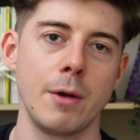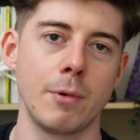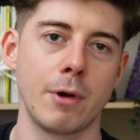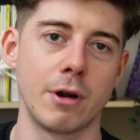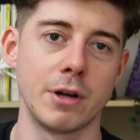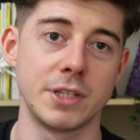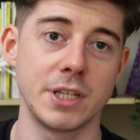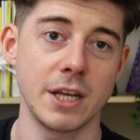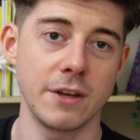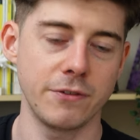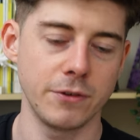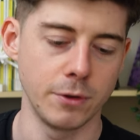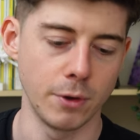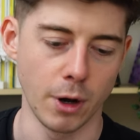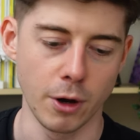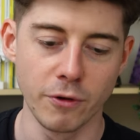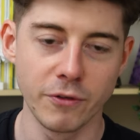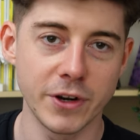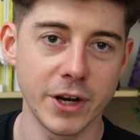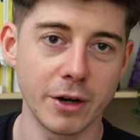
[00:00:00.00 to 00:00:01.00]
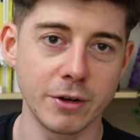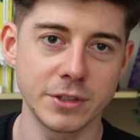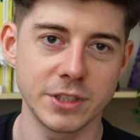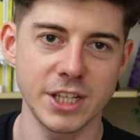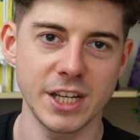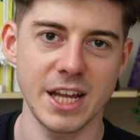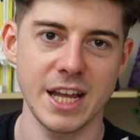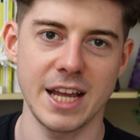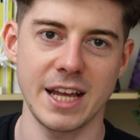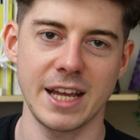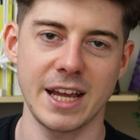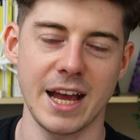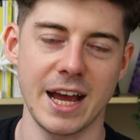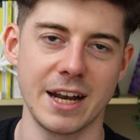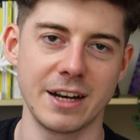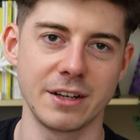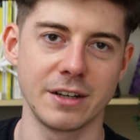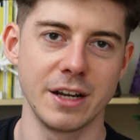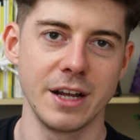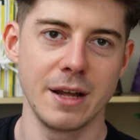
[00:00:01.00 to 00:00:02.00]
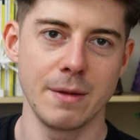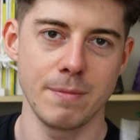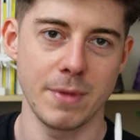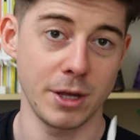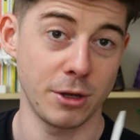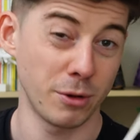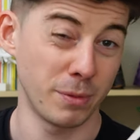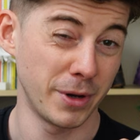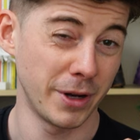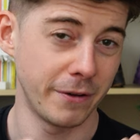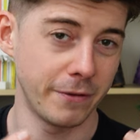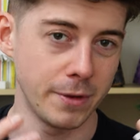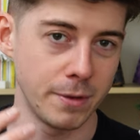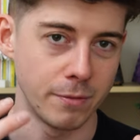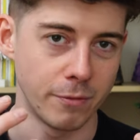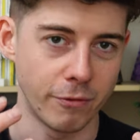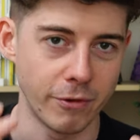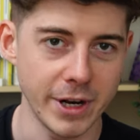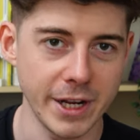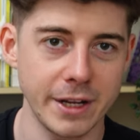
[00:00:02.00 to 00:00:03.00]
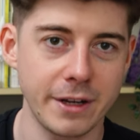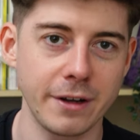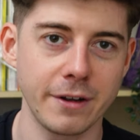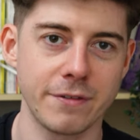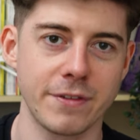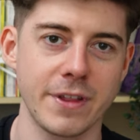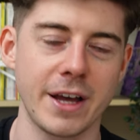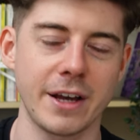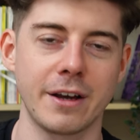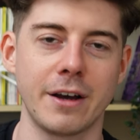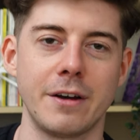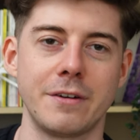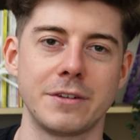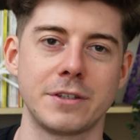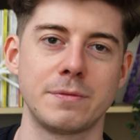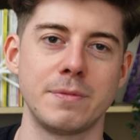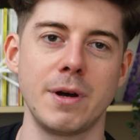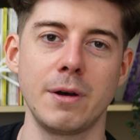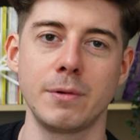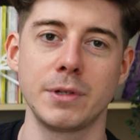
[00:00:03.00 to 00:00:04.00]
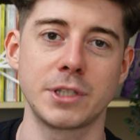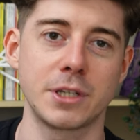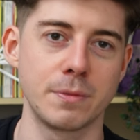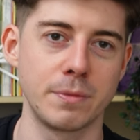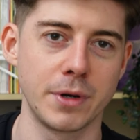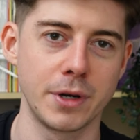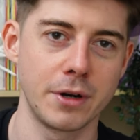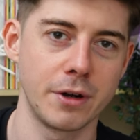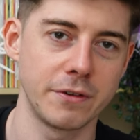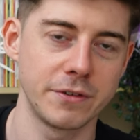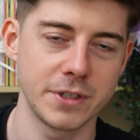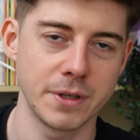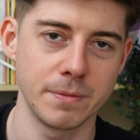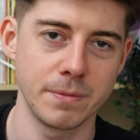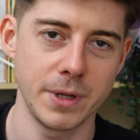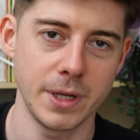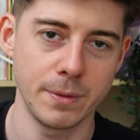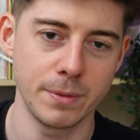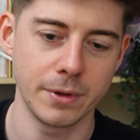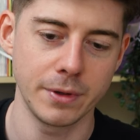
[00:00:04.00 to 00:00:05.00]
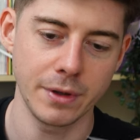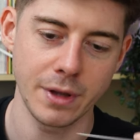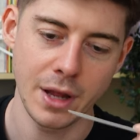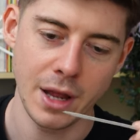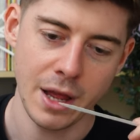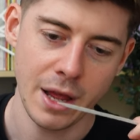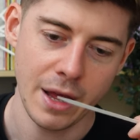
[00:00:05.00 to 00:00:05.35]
whereas if you overdose it, it can make your perfume reek of that kind of smell, which can put off some people.